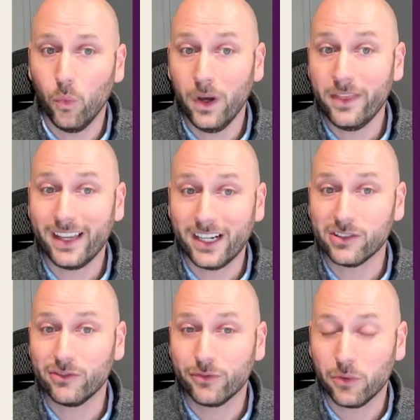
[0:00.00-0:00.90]

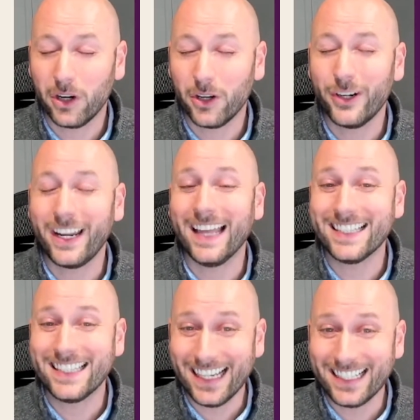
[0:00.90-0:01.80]

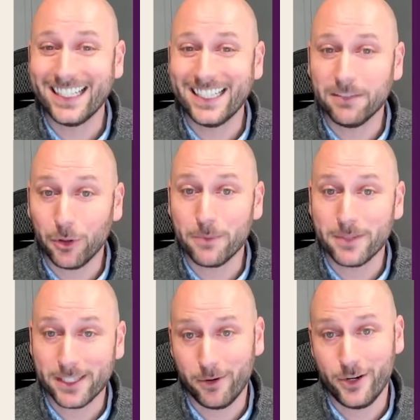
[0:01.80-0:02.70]
1,460
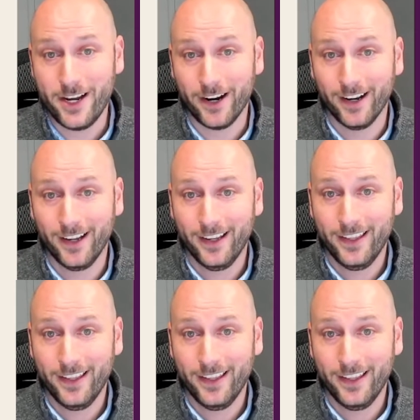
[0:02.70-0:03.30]
deployments per year.